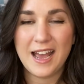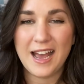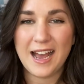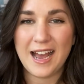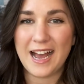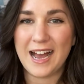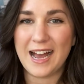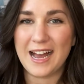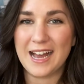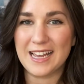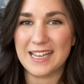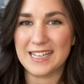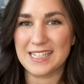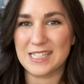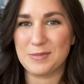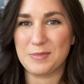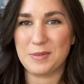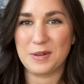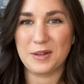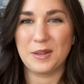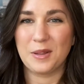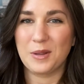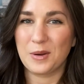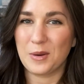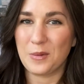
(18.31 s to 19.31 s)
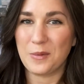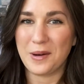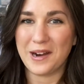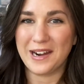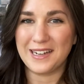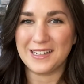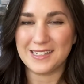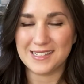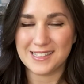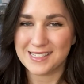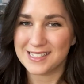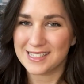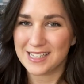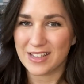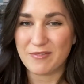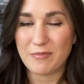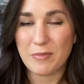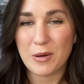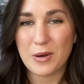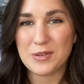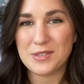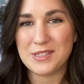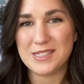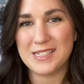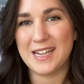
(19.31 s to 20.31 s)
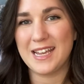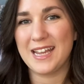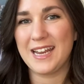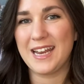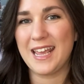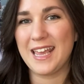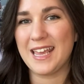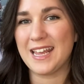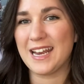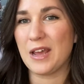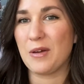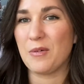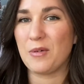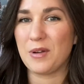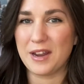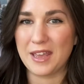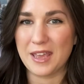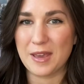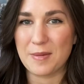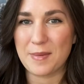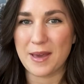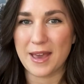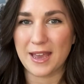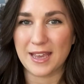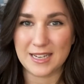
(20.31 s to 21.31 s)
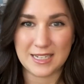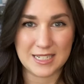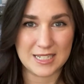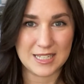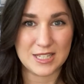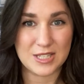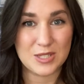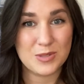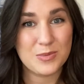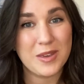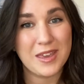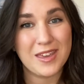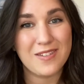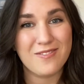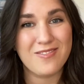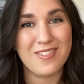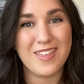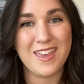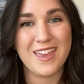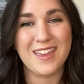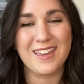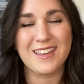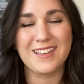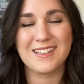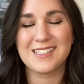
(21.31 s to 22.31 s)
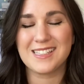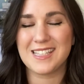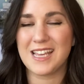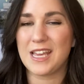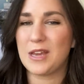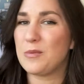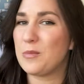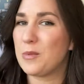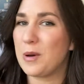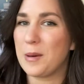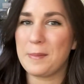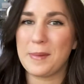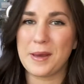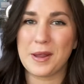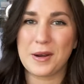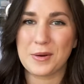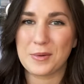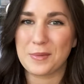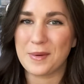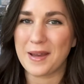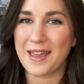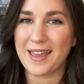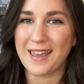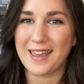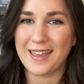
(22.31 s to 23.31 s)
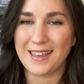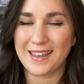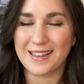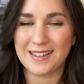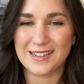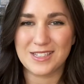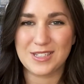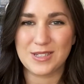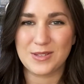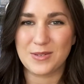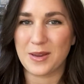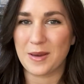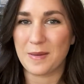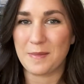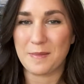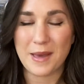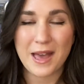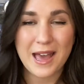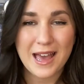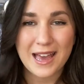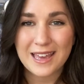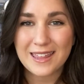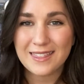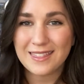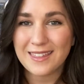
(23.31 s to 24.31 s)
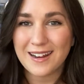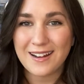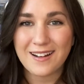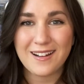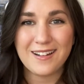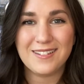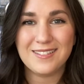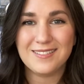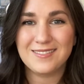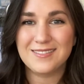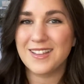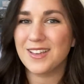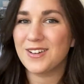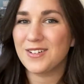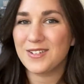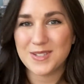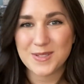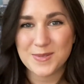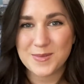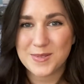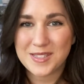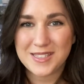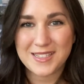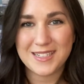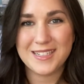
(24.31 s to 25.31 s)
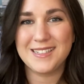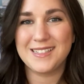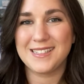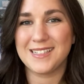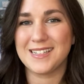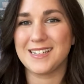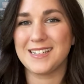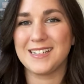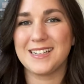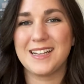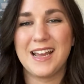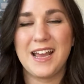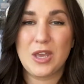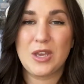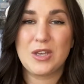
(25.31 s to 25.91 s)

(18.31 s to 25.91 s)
It's been a little while since I've posted and I want to get back into the swing of things, and what better way to come back than on the Christmas season.